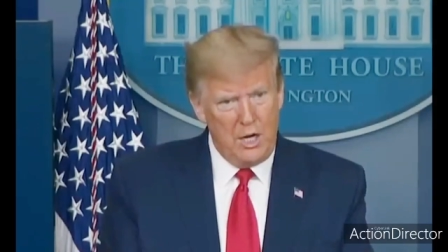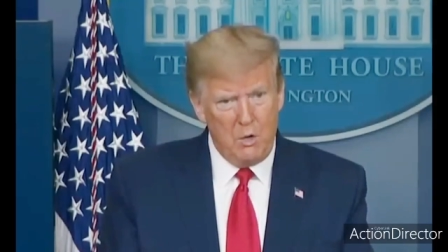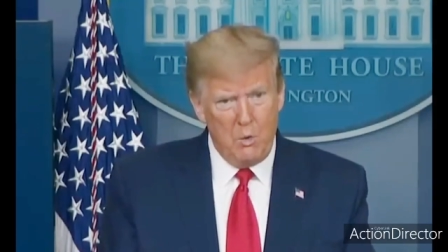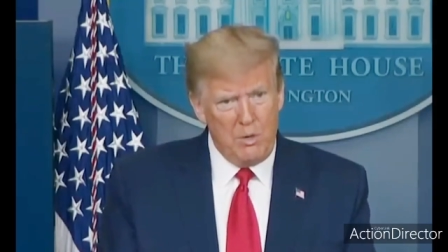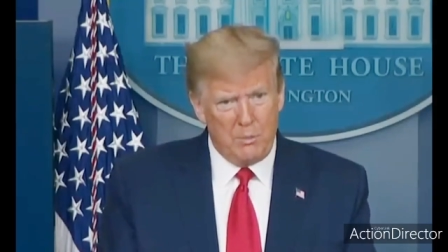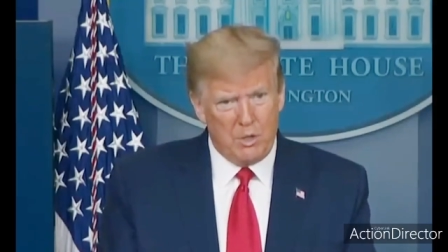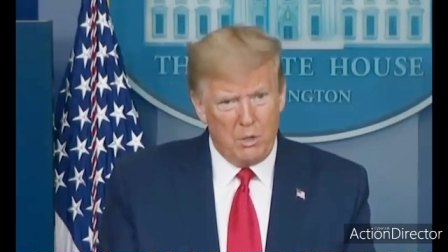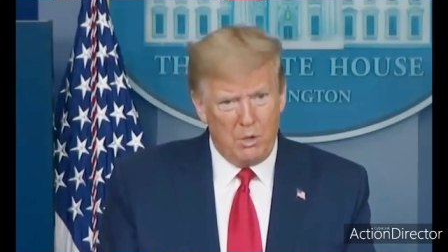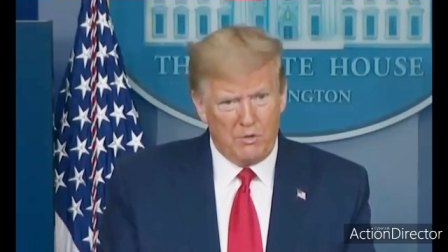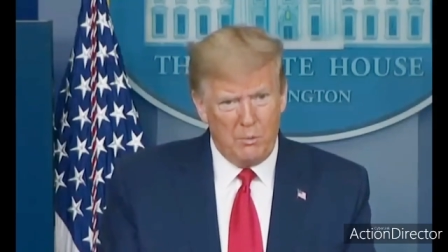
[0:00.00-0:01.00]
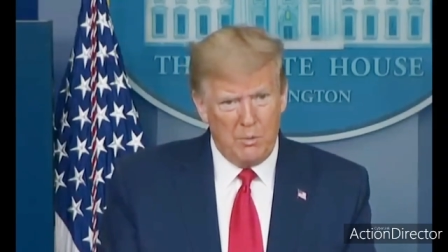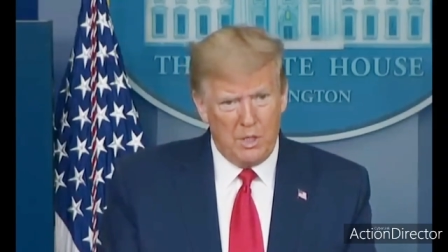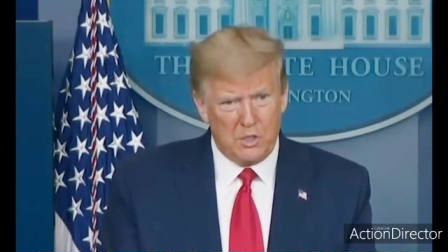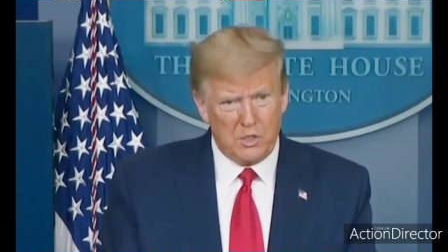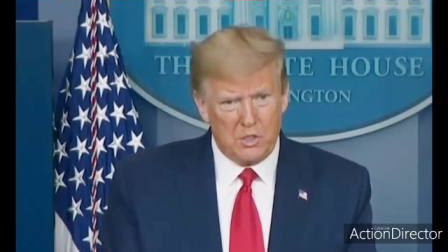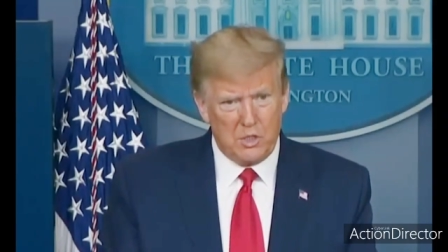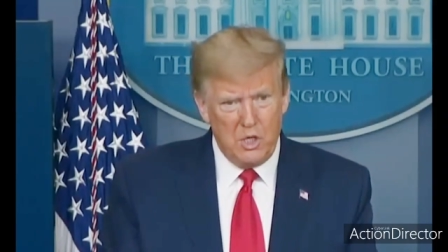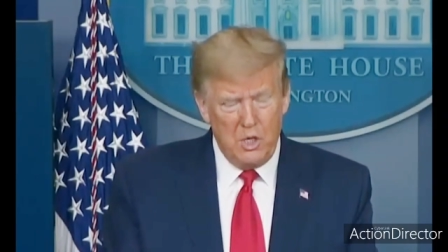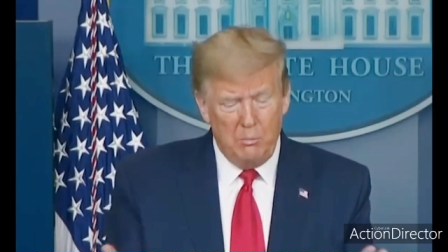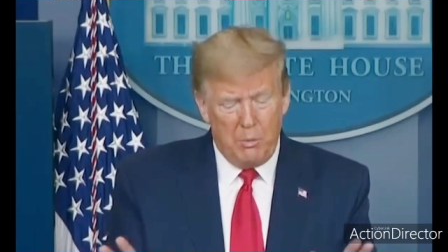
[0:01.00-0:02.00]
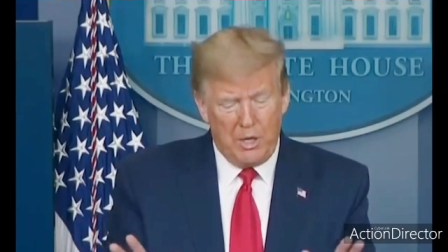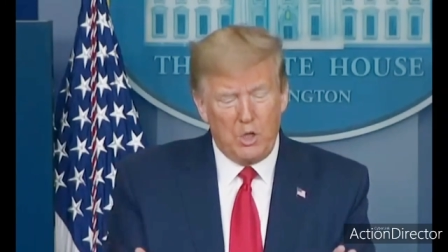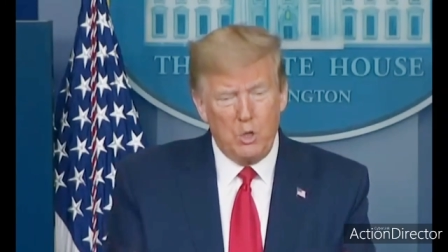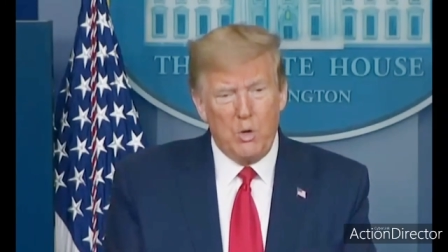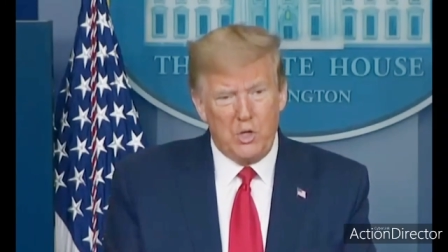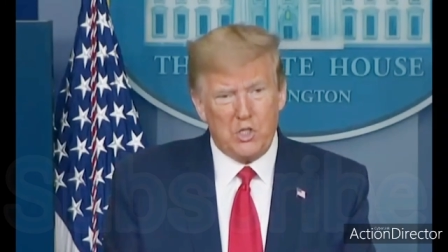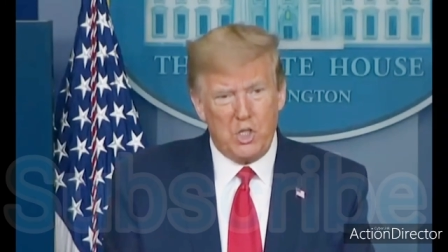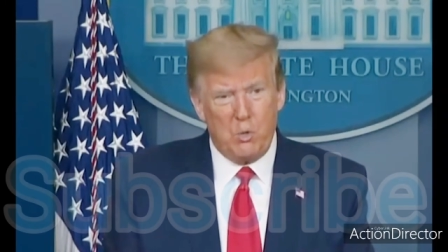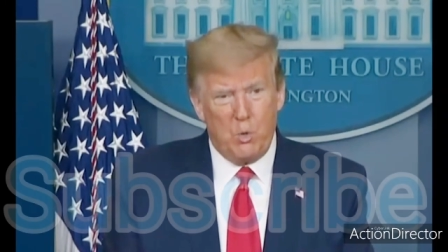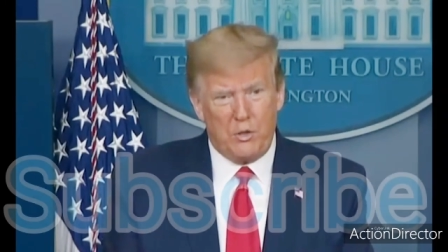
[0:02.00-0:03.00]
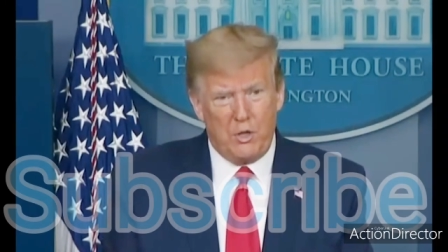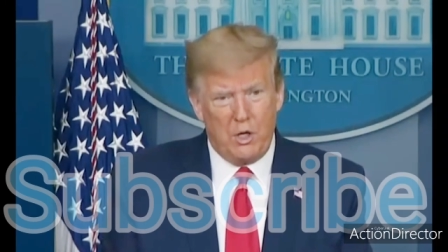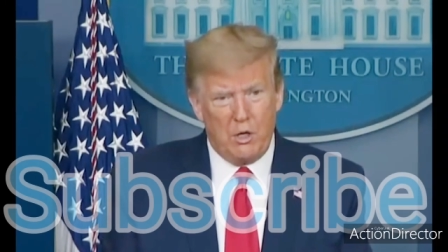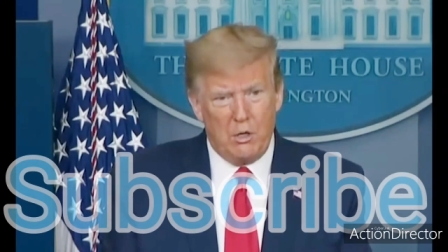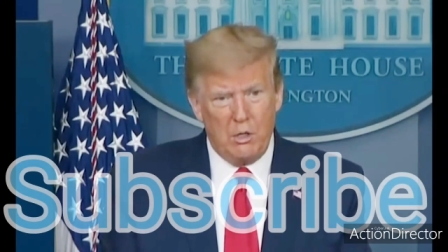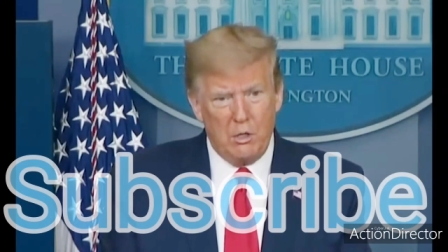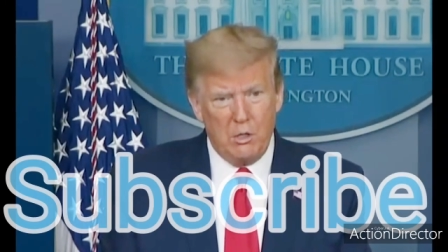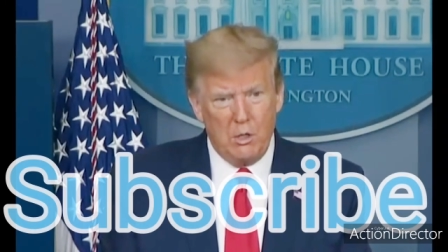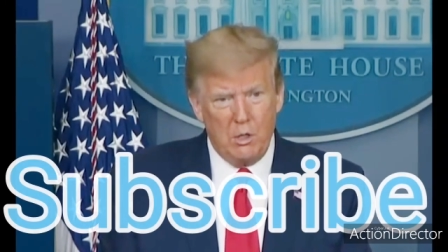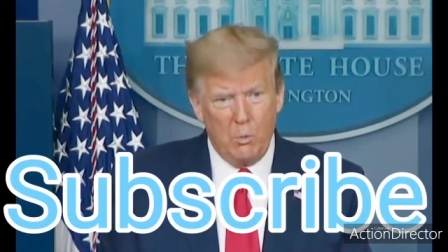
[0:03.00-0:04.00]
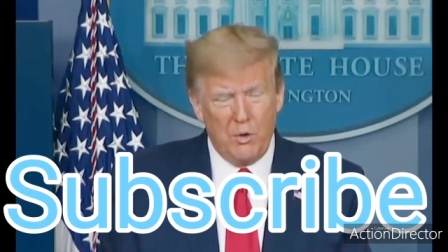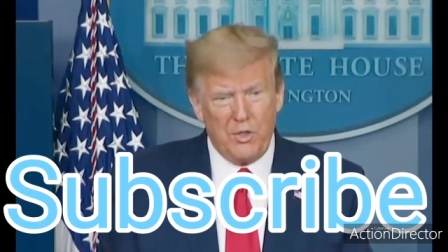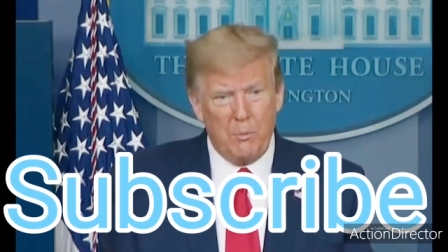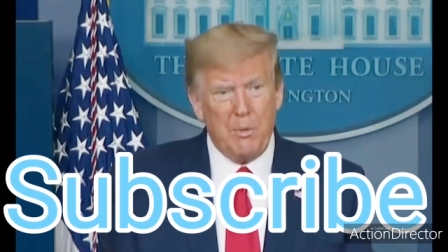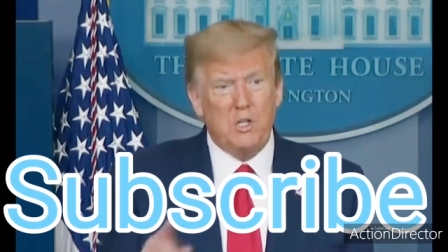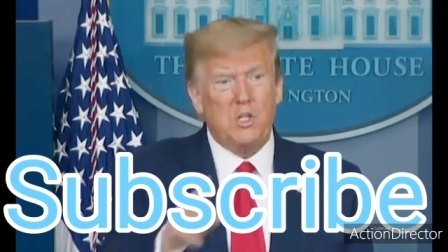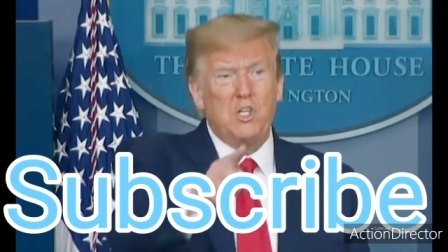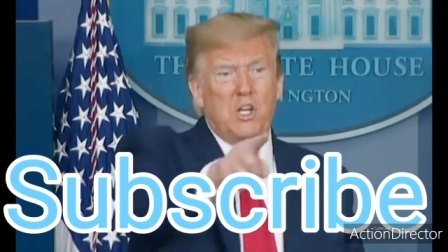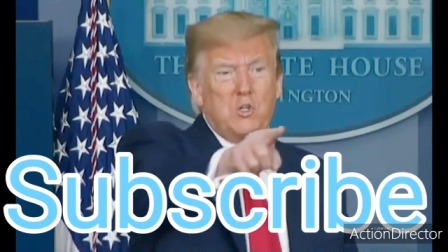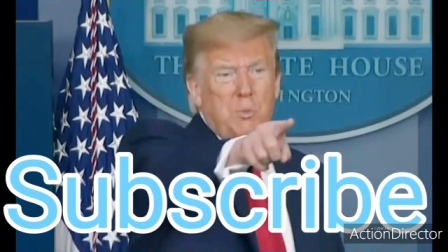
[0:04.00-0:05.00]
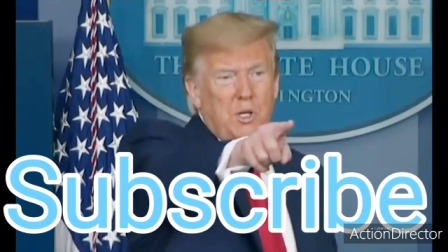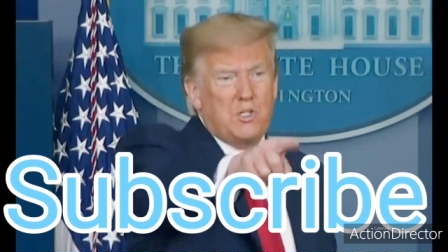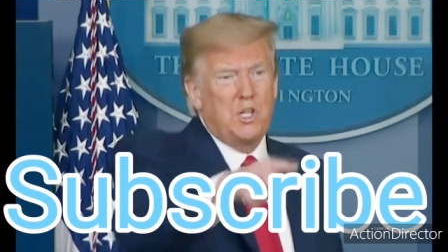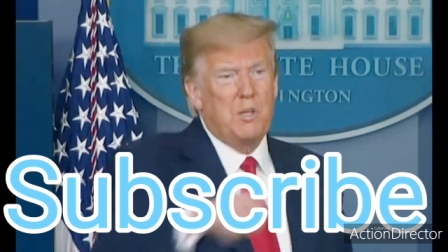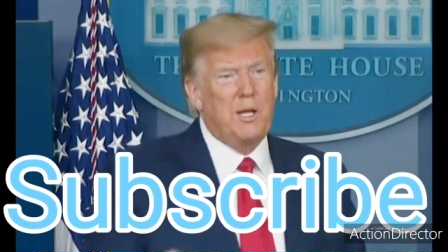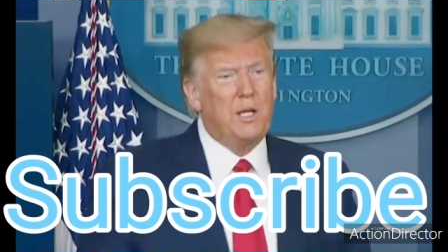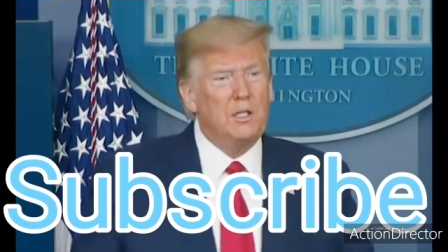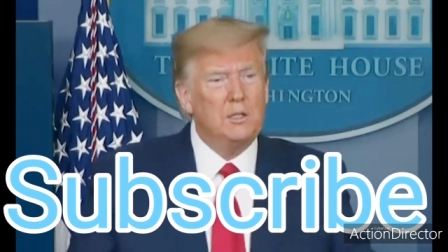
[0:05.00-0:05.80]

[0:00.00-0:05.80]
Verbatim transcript: I don't want them to go after mosques, but I do want to see what their what their bent is. Yes, please, in the back.